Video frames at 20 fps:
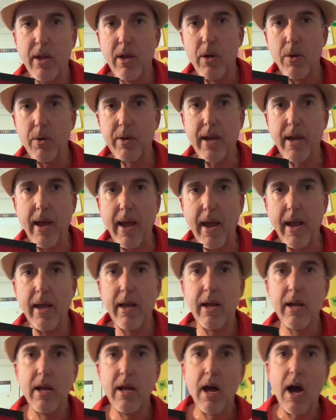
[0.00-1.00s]

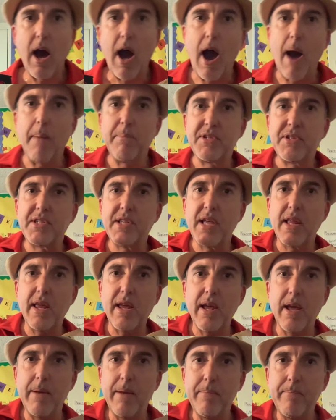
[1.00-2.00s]
Okay,
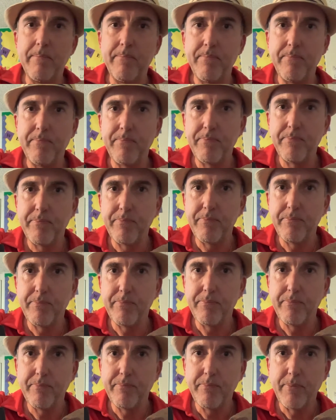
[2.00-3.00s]
obsidian.
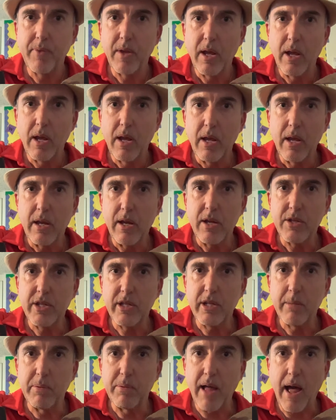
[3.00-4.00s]
You see
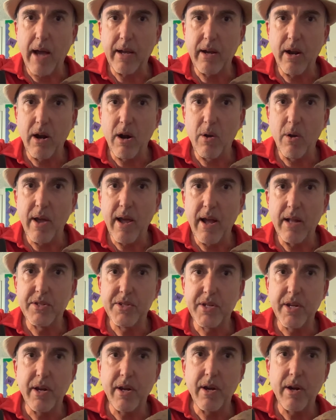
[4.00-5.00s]
the black
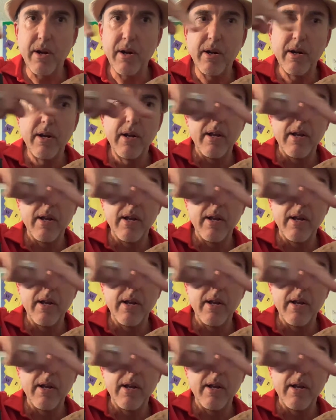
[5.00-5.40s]
arrowheads here,